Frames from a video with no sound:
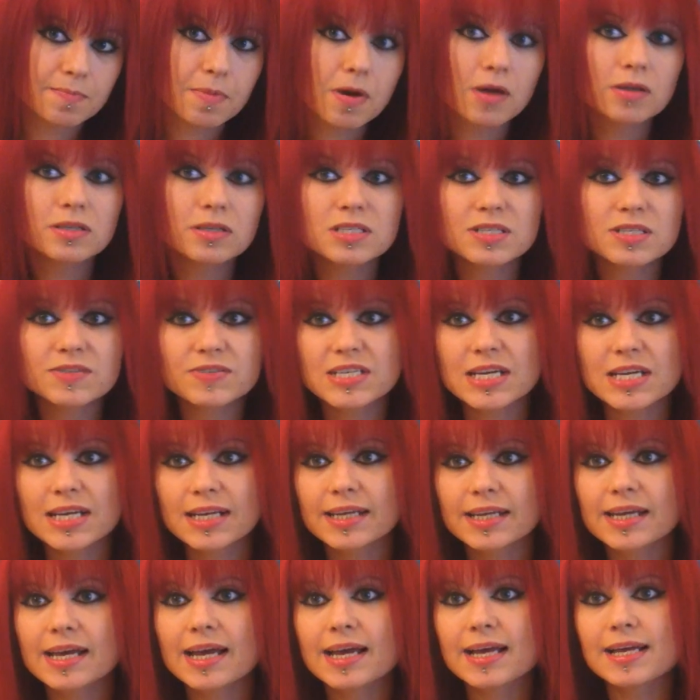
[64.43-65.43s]
puns have
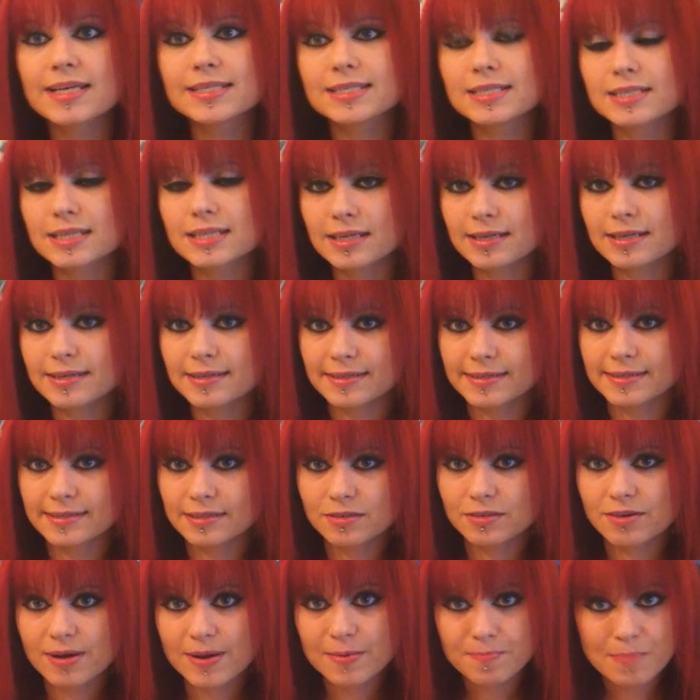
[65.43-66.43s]
certainly had a
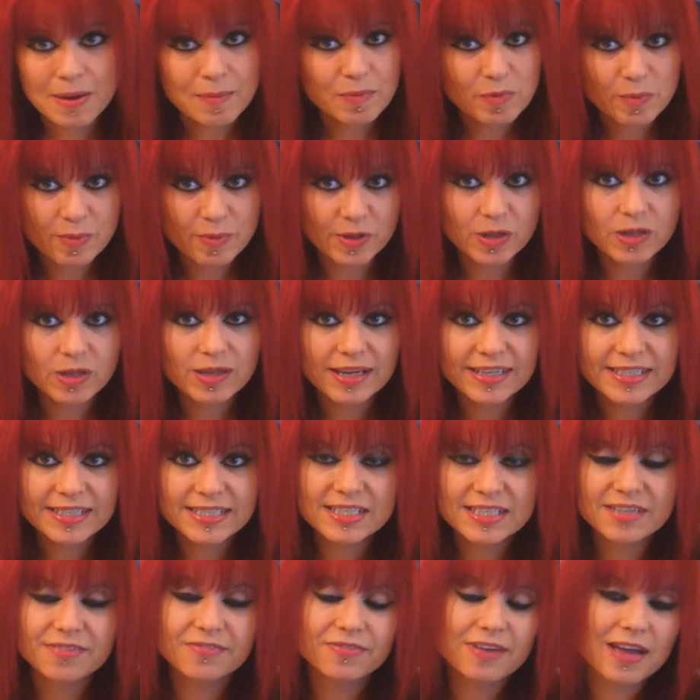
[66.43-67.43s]
quite memorable
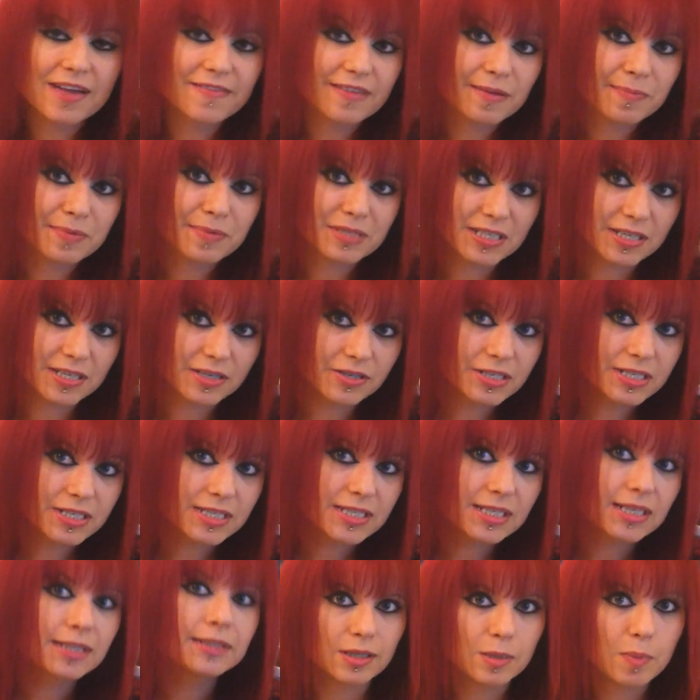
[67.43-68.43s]
last 5
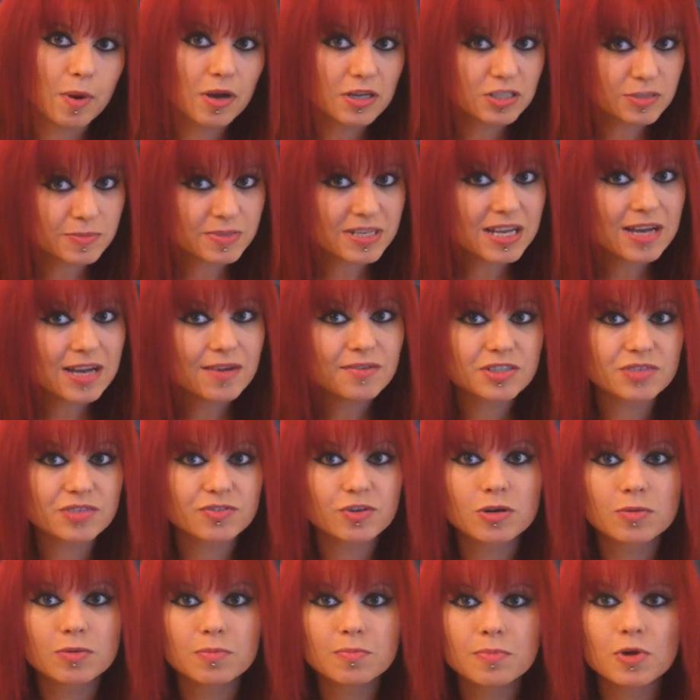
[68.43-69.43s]
episodes. The puns themselves have
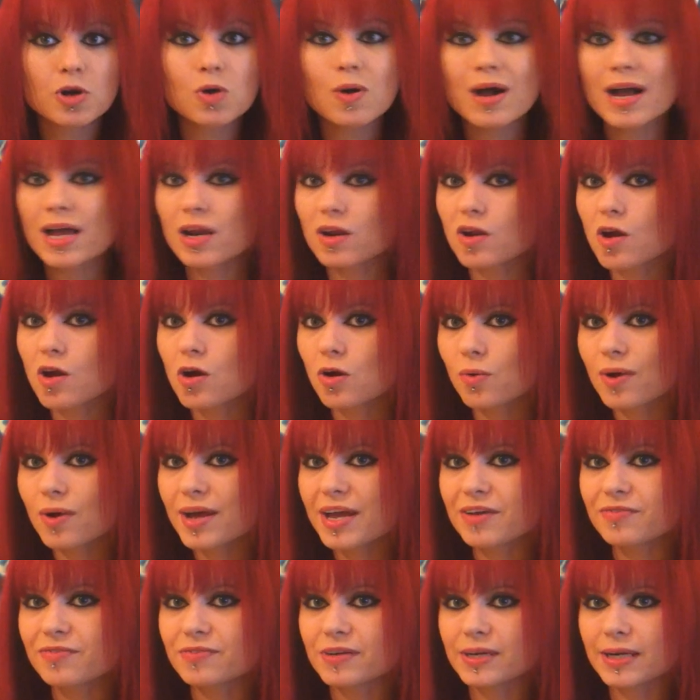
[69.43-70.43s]
come quite a long way,
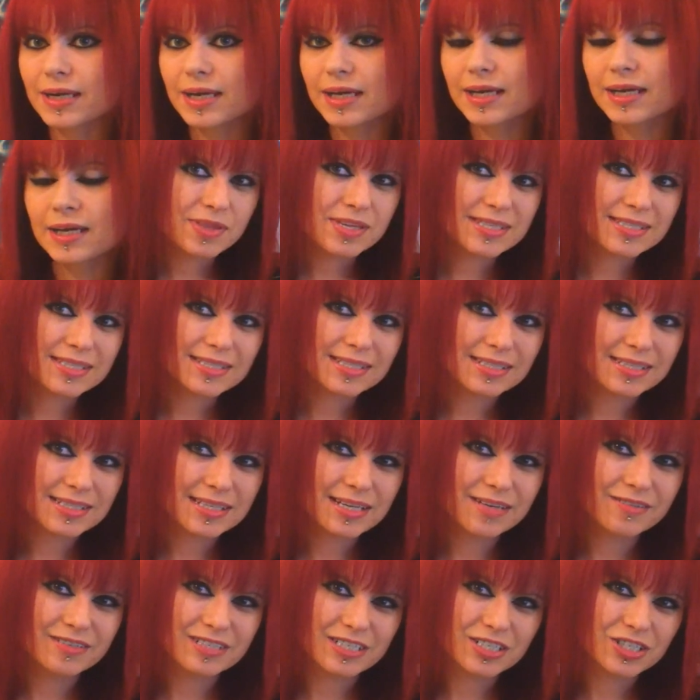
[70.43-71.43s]
I think. This
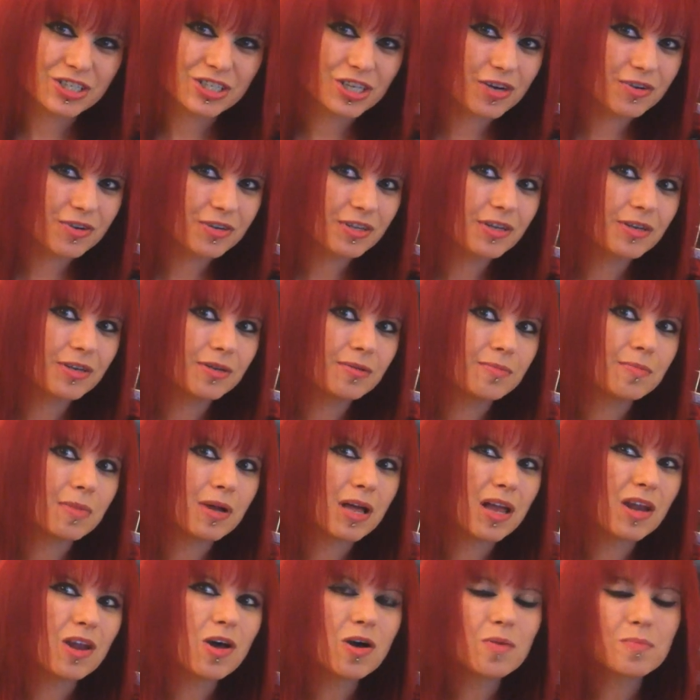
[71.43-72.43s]
series has shown them
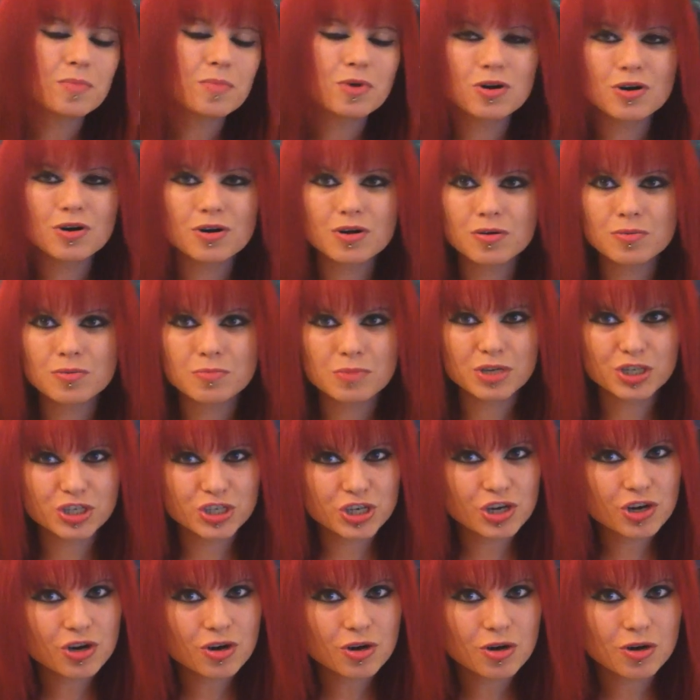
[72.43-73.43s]
a lot more
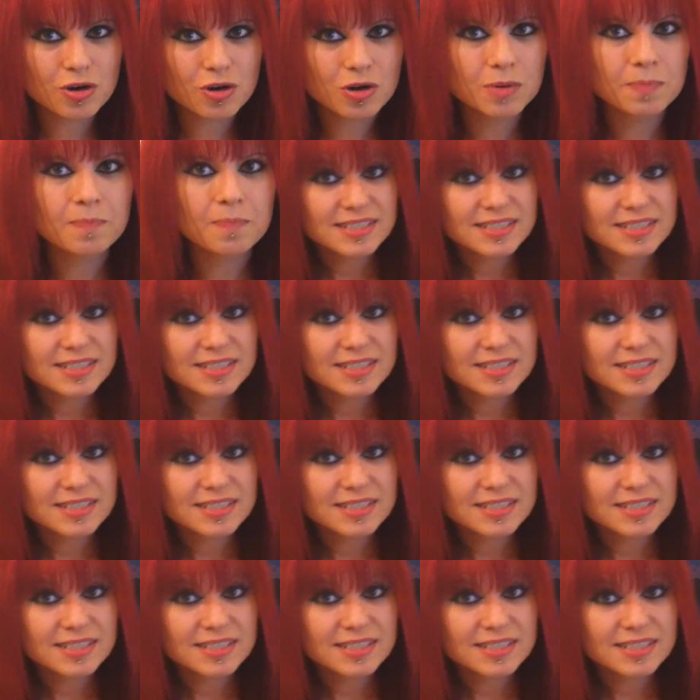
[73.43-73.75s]
mature.